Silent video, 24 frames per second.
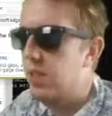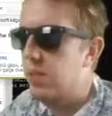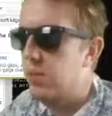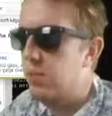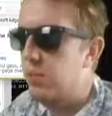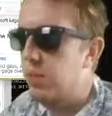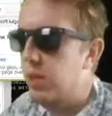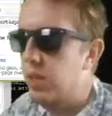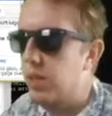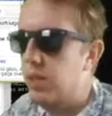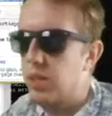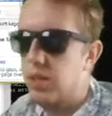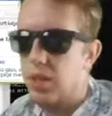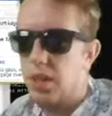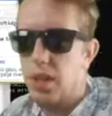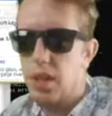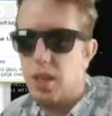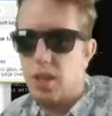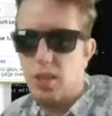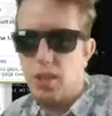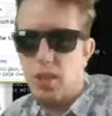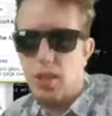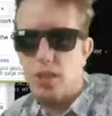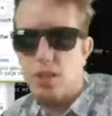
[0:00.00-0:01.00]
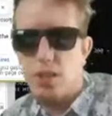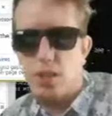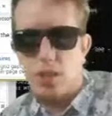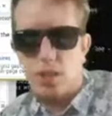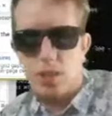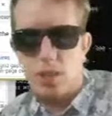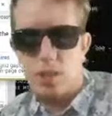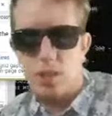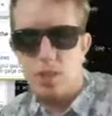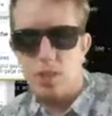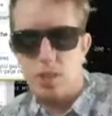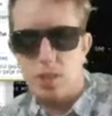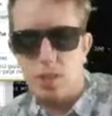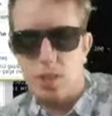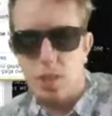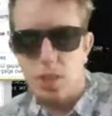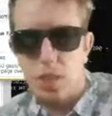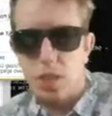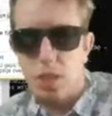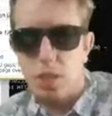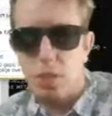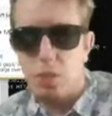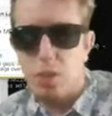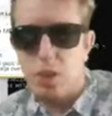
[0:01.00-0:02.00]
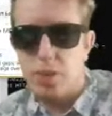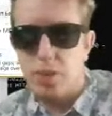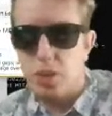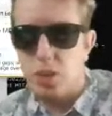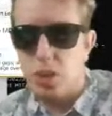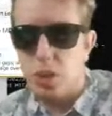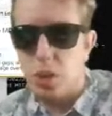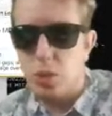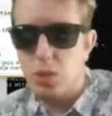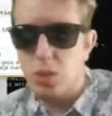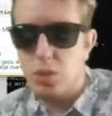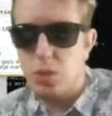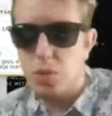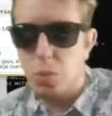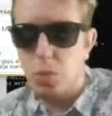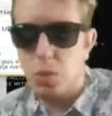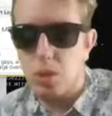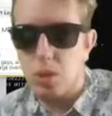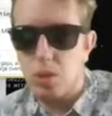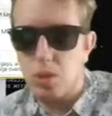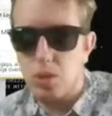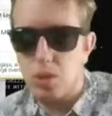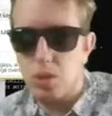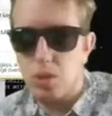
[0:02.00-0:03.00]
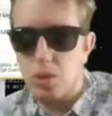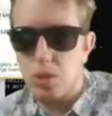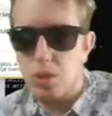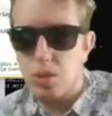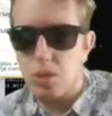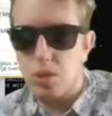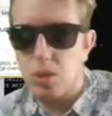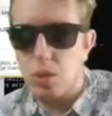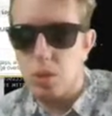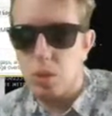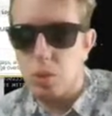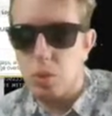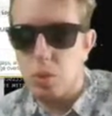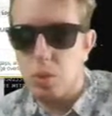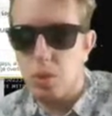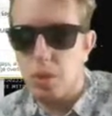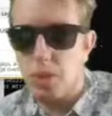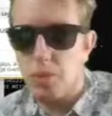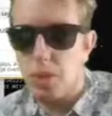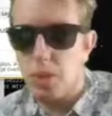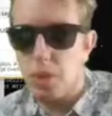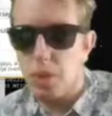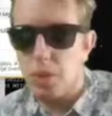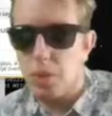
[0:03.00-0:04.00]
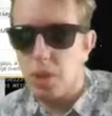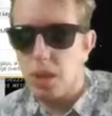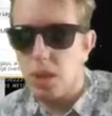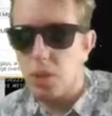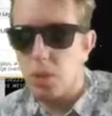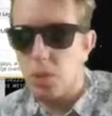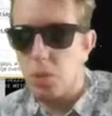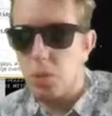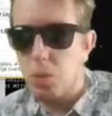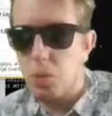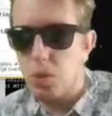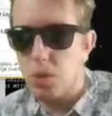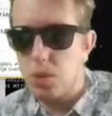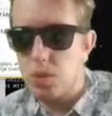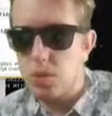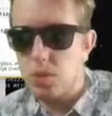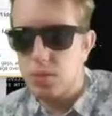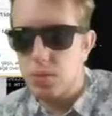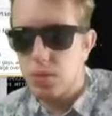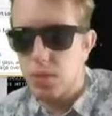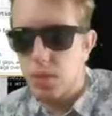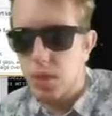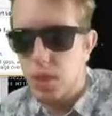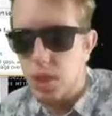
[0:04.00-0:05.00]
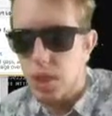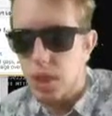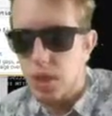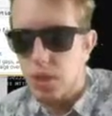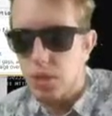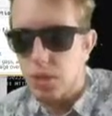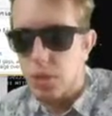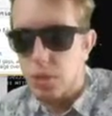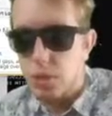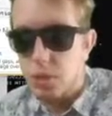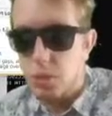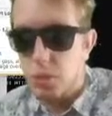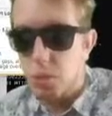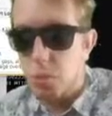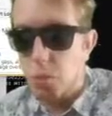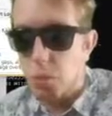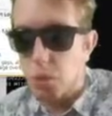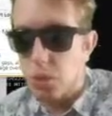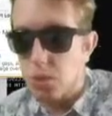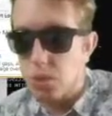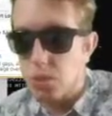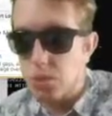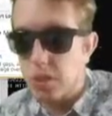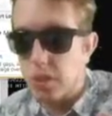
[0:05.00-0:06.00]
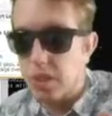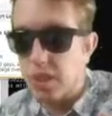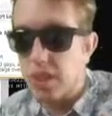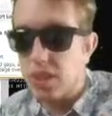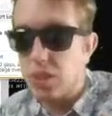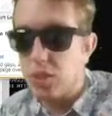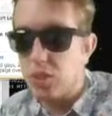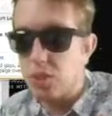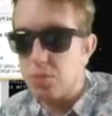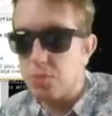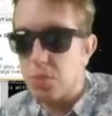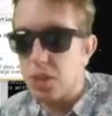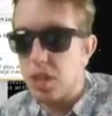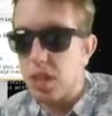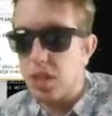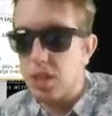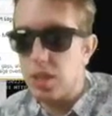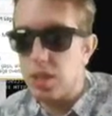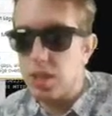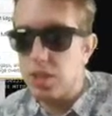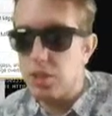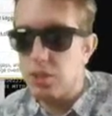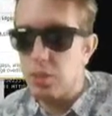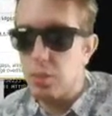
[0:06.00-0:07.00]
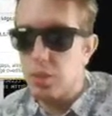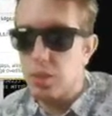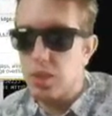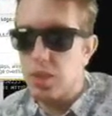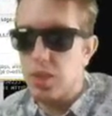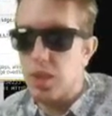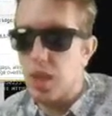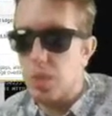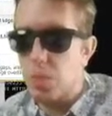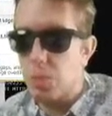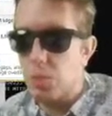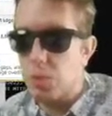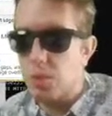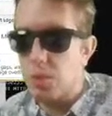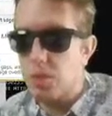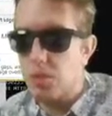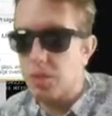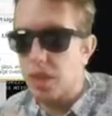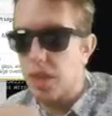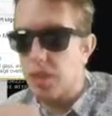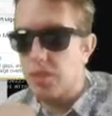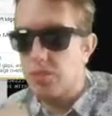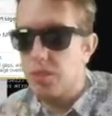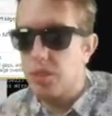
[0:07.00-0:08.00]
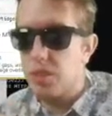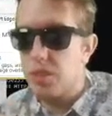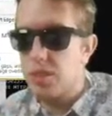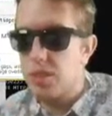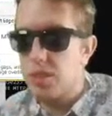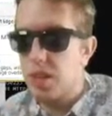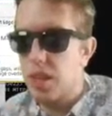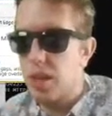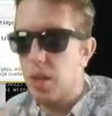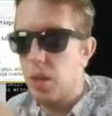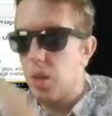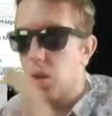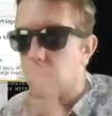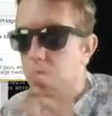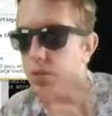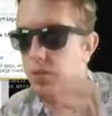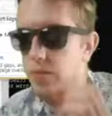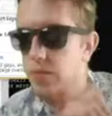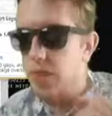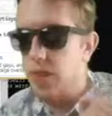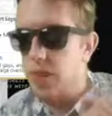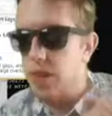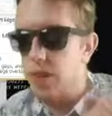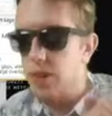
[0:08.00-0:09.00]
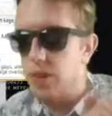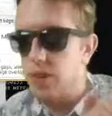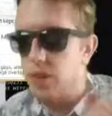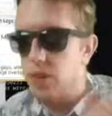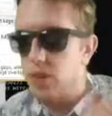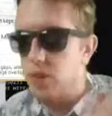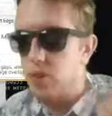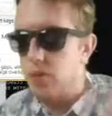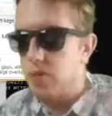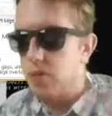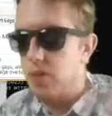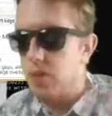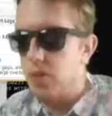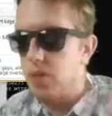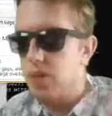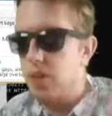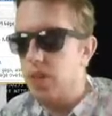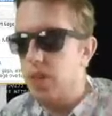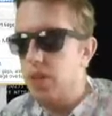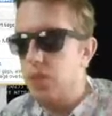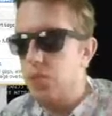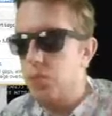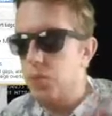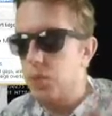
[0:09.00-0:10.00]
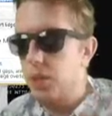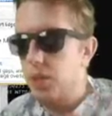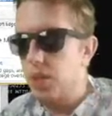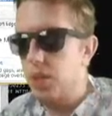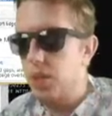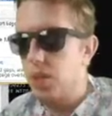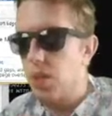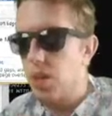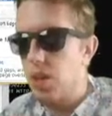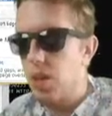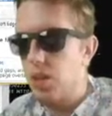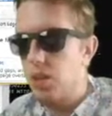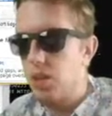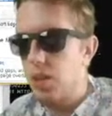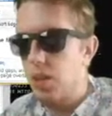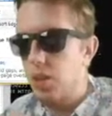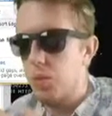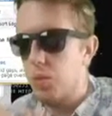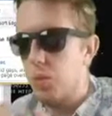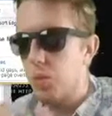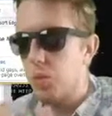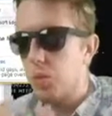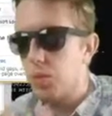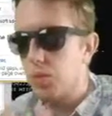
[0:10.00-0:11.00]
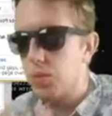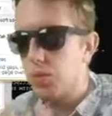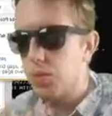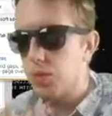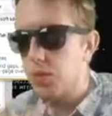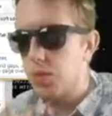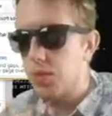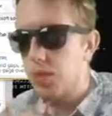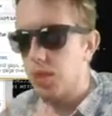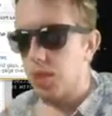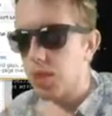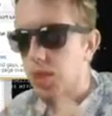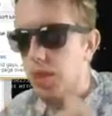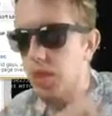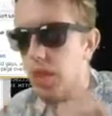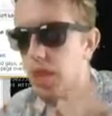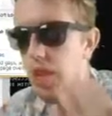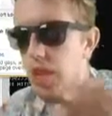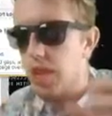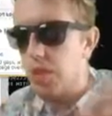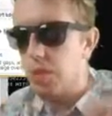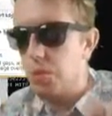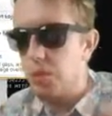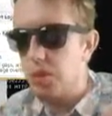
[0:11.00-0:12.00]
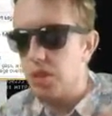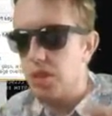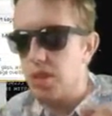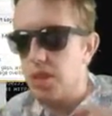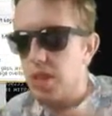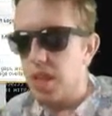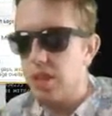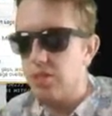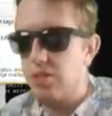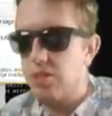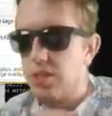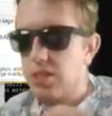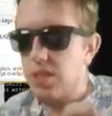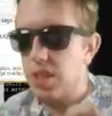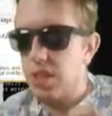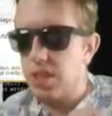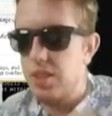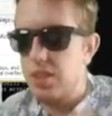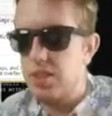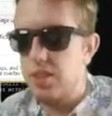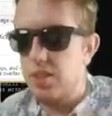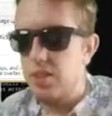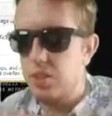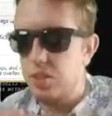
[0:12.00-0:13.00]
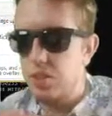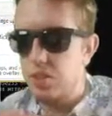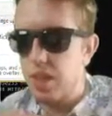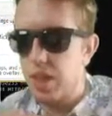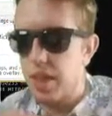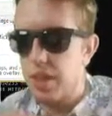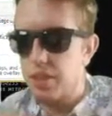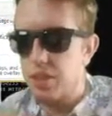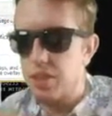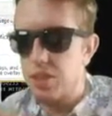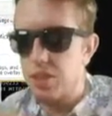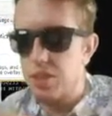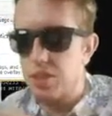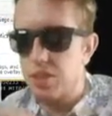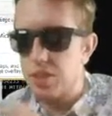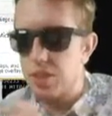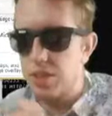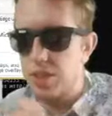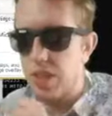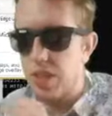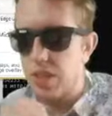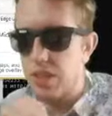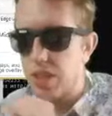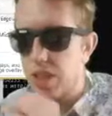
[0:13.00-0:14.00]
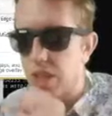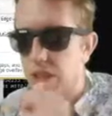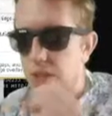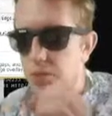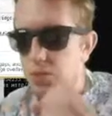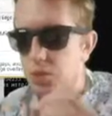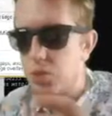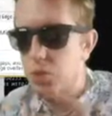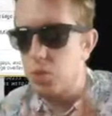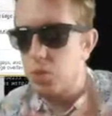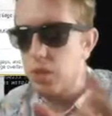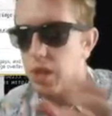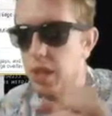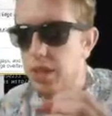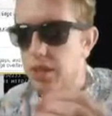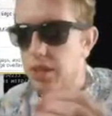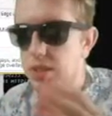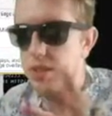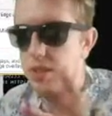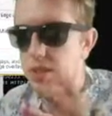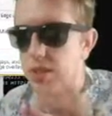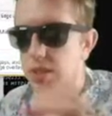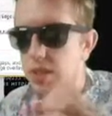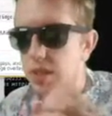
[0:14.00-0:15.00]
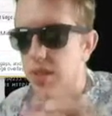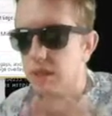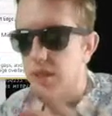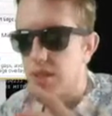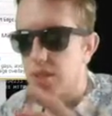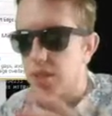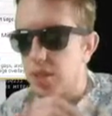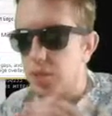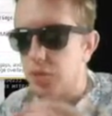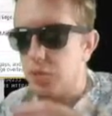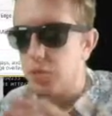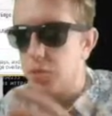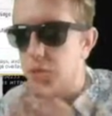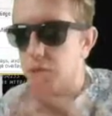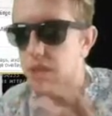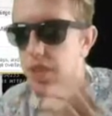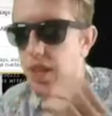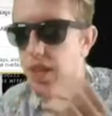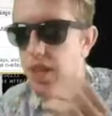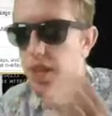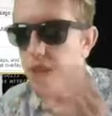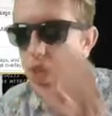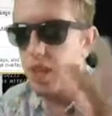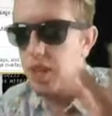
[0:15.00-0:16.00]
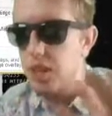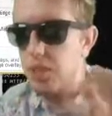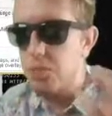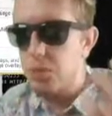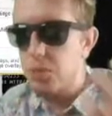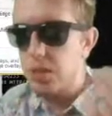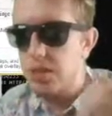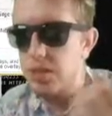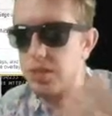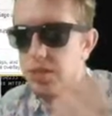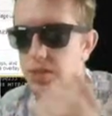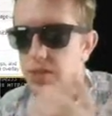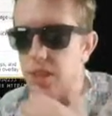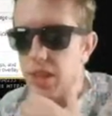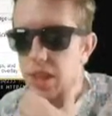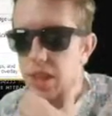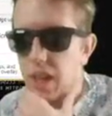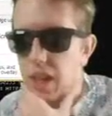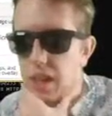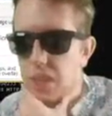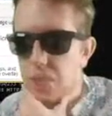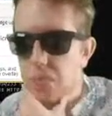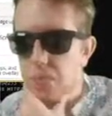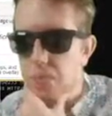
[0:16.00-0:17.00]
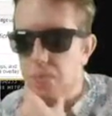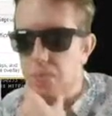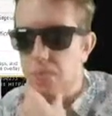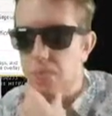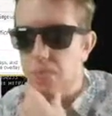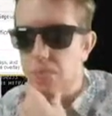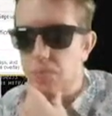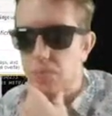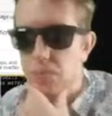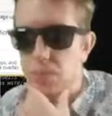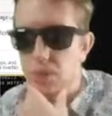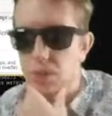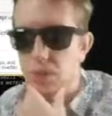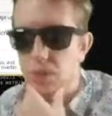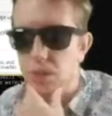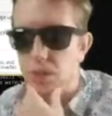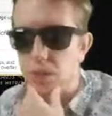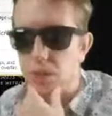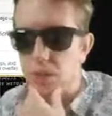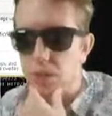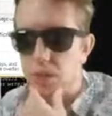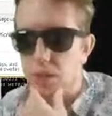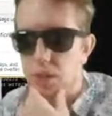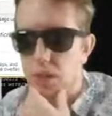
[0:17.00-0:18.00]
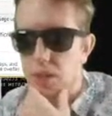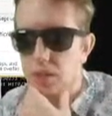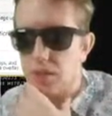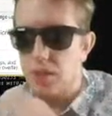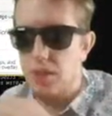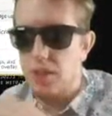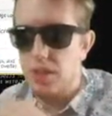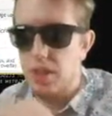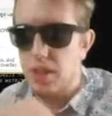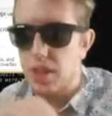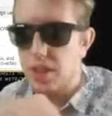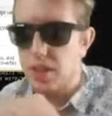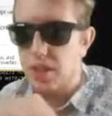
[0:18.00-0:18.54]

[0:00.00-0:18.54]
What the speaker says: better yet, let's see if we have a ghost world. So whenever I make a new world, there's a world and then there's mini levels within that world, and I have to design all of that. So I have to design a really long world, and then within that I have to design these little challenges that kind of showcase different elements of the game, of the